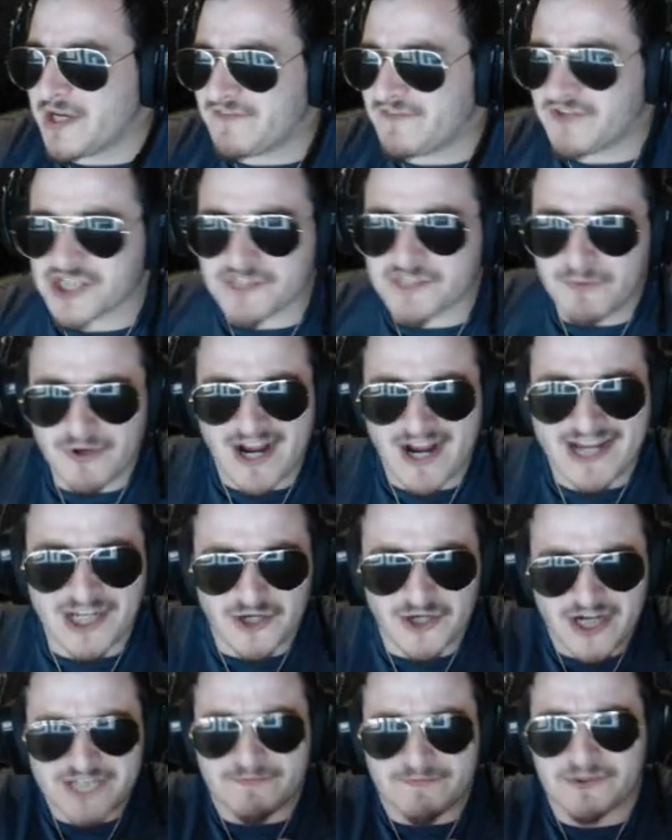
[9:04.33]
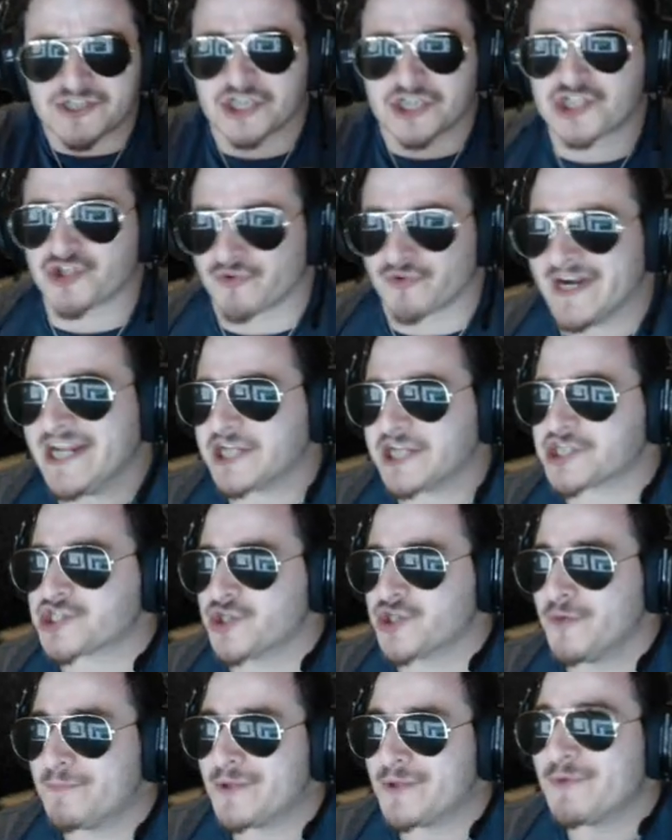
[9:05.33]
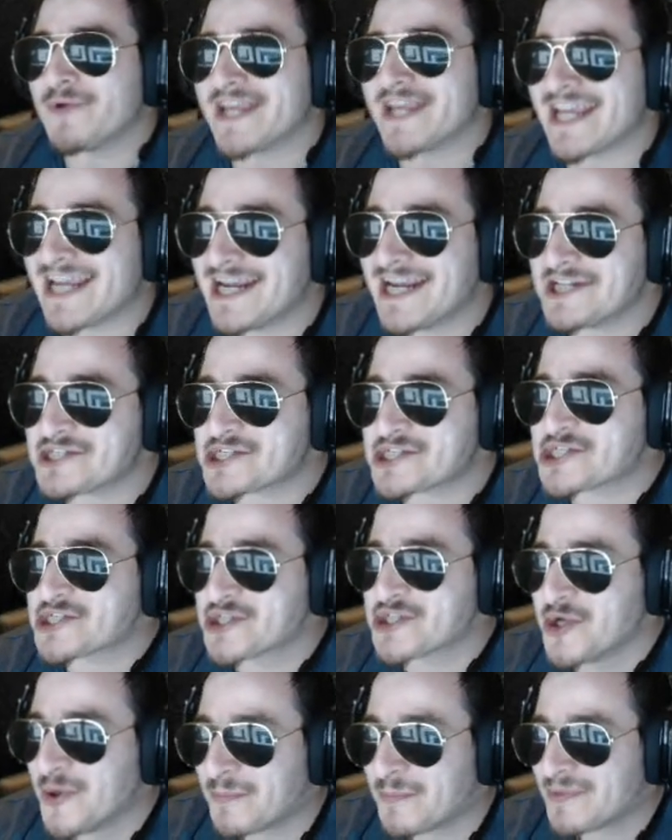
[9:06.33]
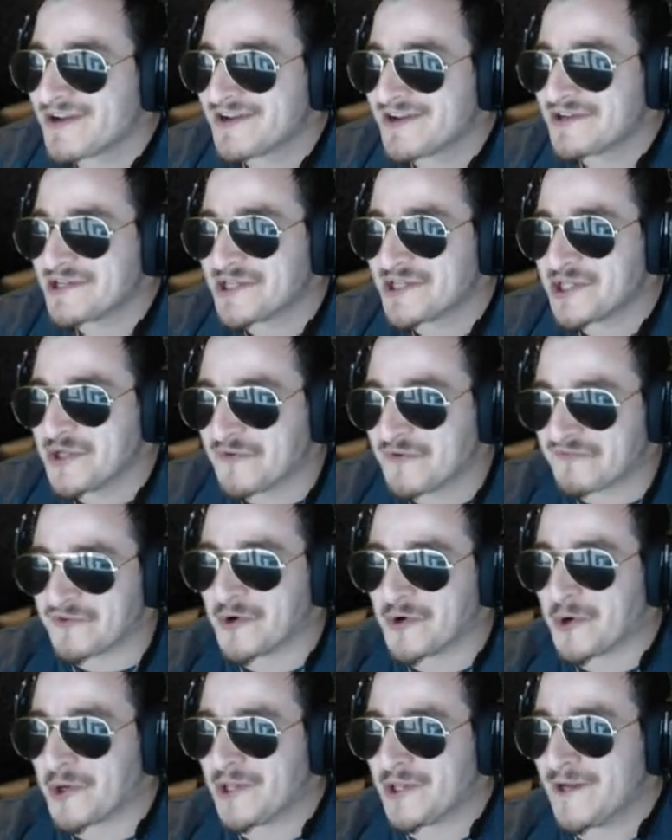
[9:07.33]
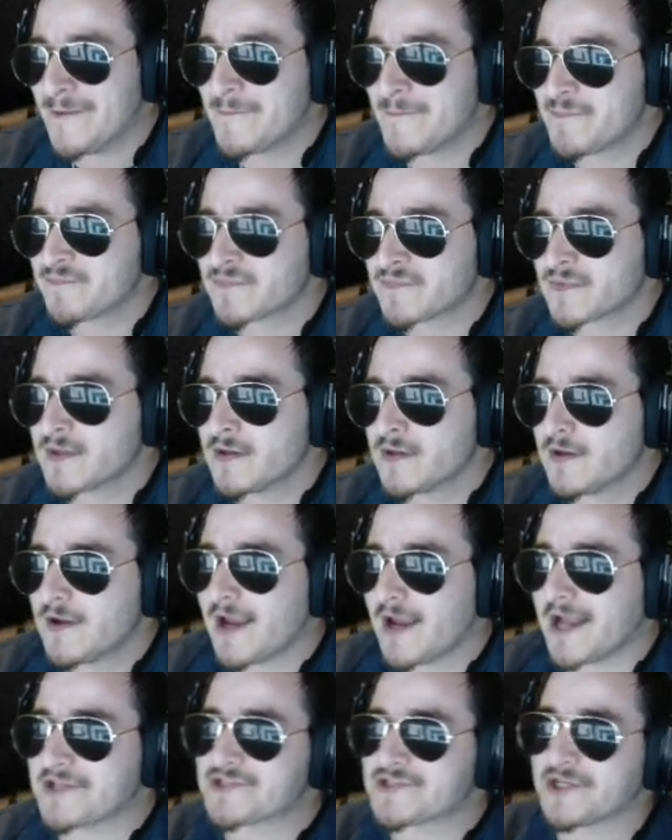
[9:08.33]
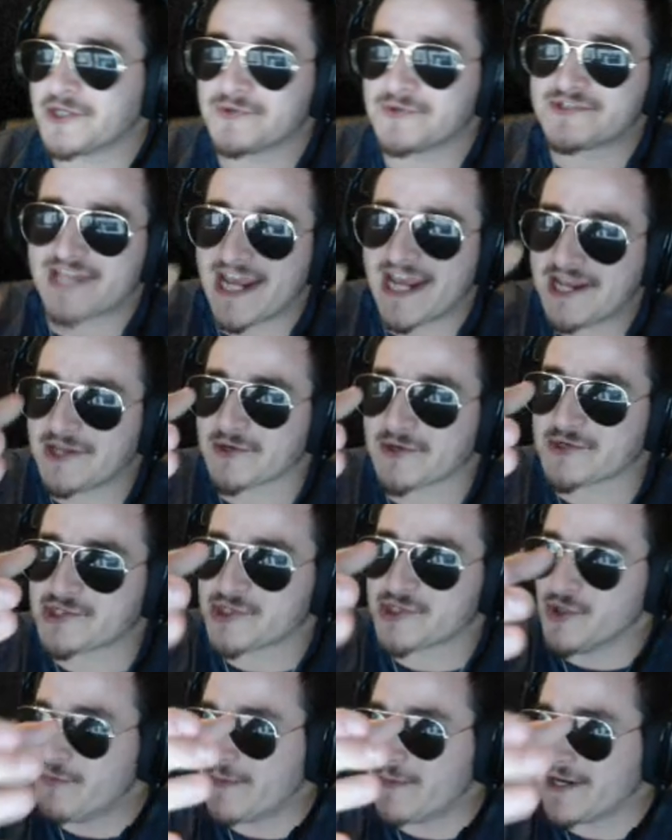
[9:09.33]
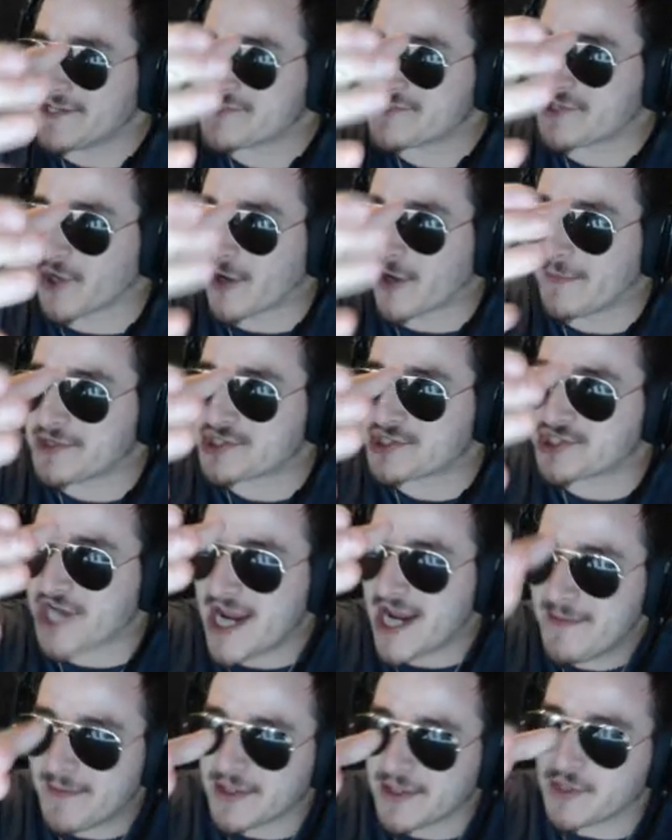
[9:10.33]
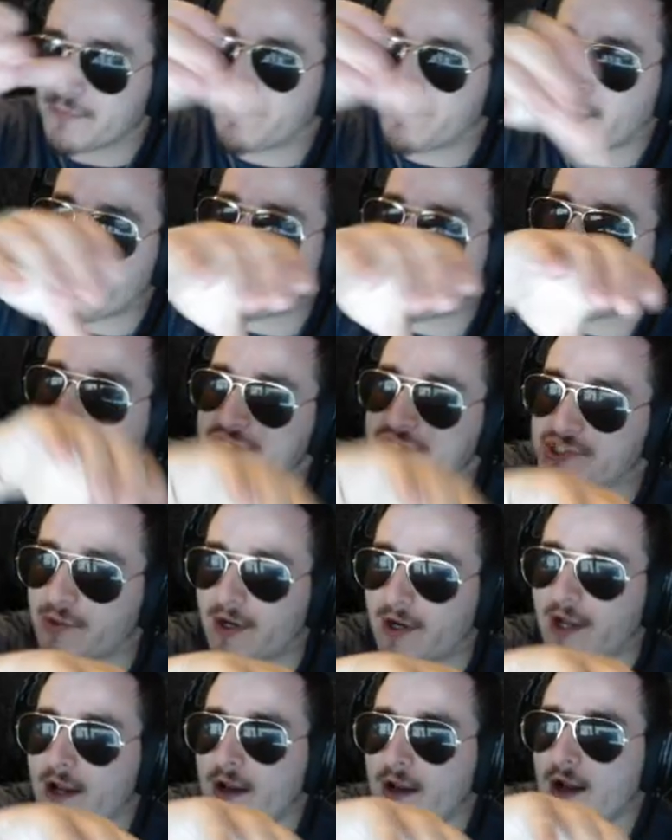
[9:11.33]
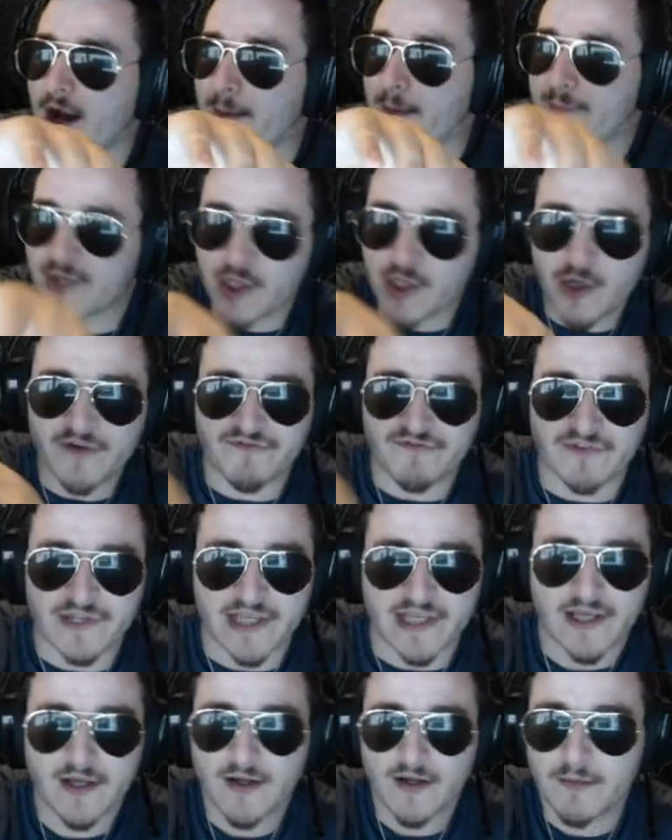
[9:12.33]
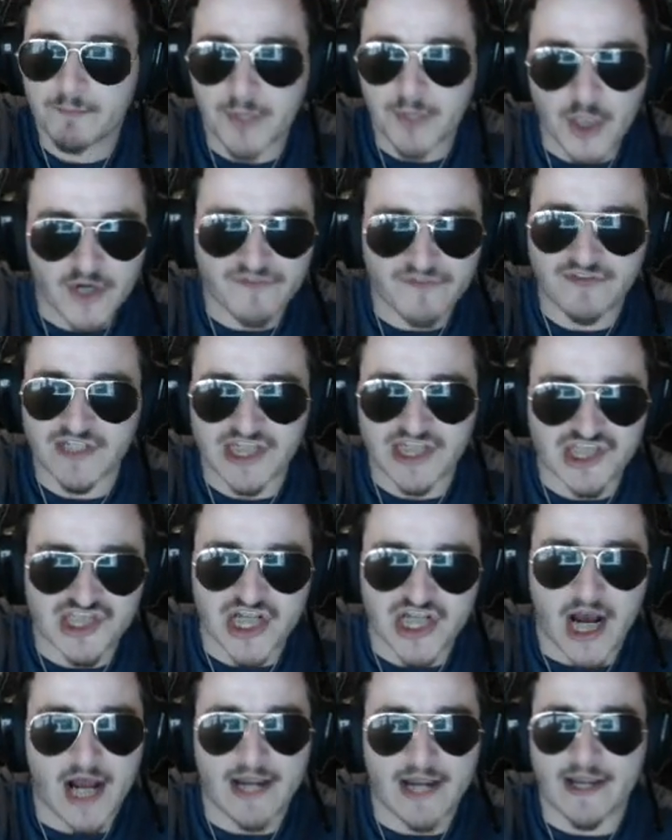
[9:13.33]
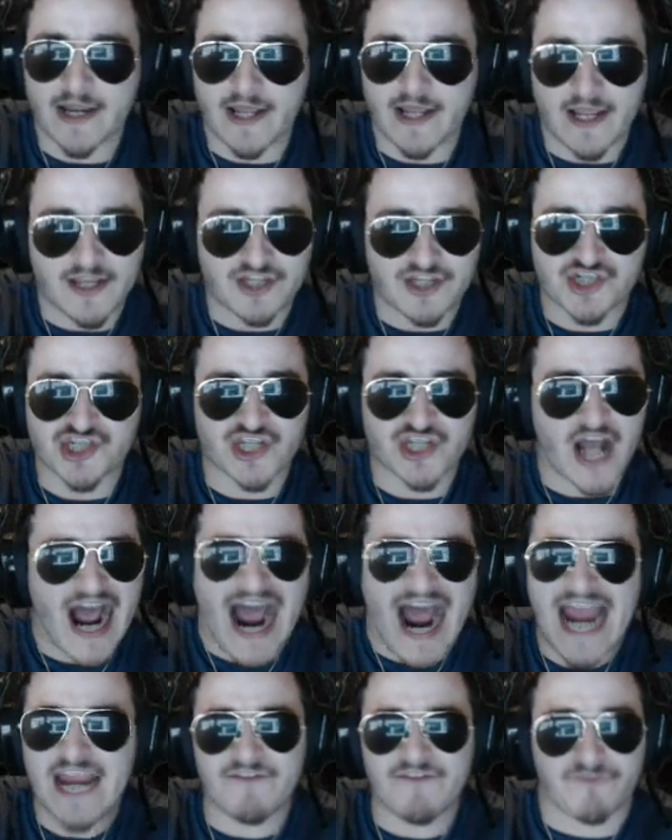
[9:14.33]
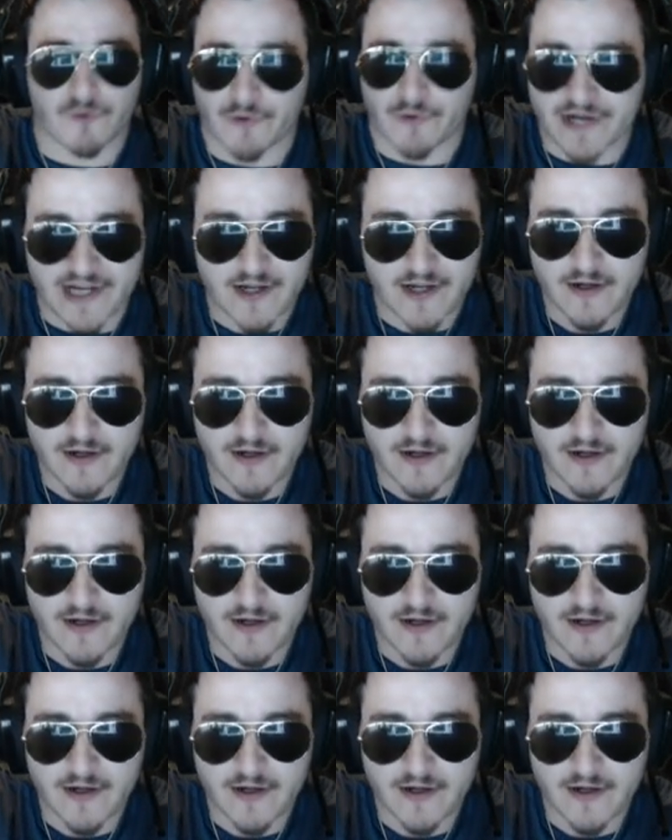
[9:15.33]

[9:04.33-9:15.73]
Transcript: via spoon. You're not supposed to drink soup. You eat soup, you fool. And so you take your soup in its thermos shape and you pour it into a beautifully done just ivory